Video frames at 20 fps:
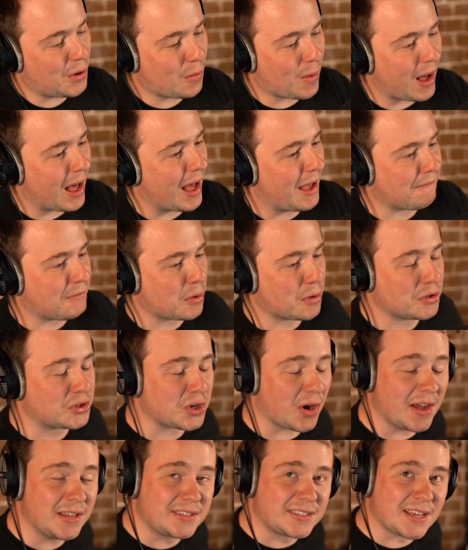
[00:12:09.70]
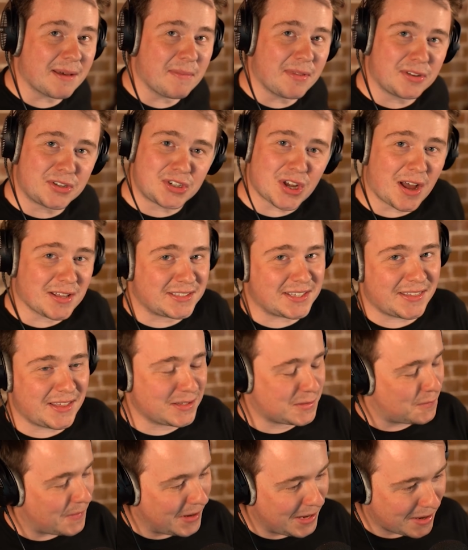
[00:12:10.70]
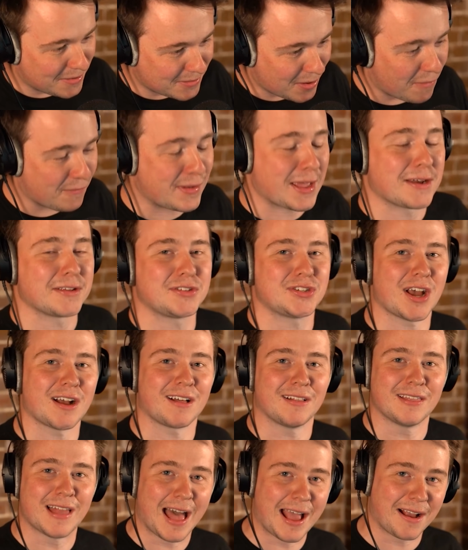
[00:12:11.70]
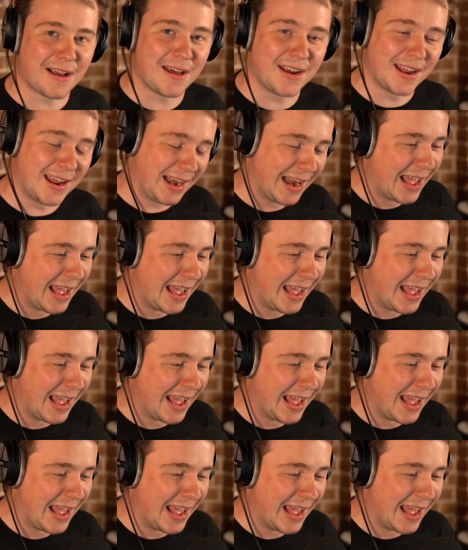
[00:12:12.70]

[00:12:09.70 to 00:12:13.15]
uh if you enjoyed some of the shots in this video, don't forget to chuck a like on it,